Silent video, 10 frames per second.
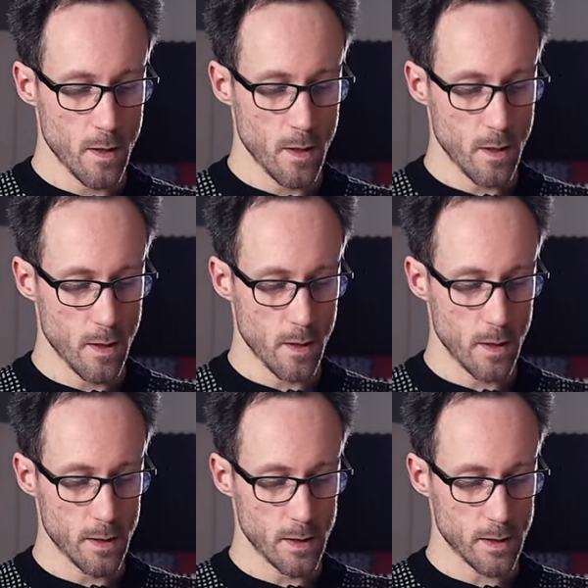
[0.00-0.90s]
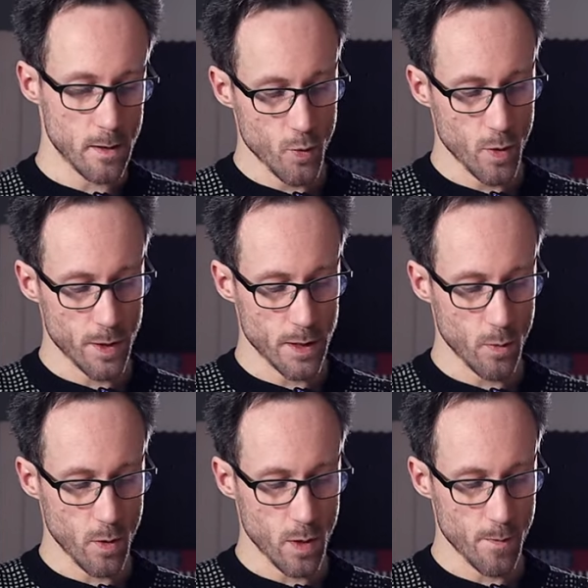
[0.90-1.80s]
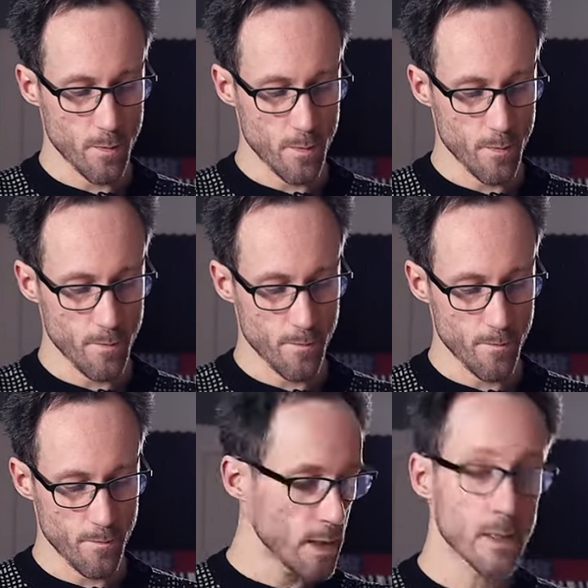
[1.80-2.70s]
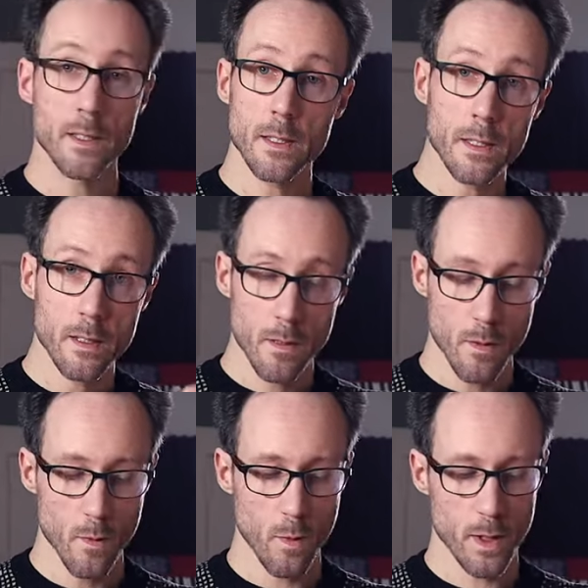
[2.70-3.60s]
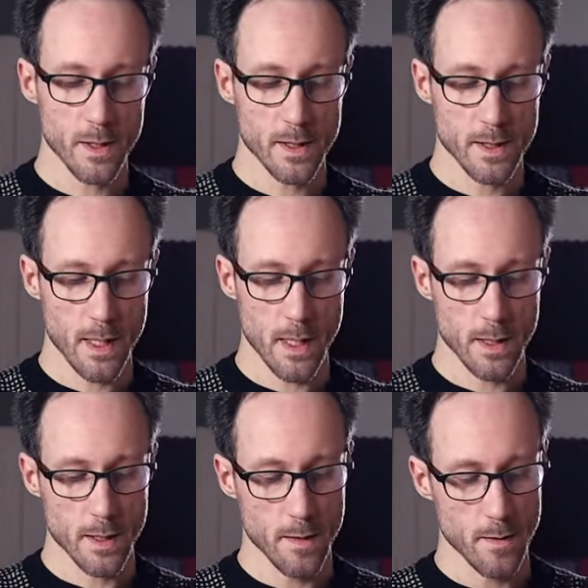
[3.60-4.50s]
And this is pretty warm. This is one side.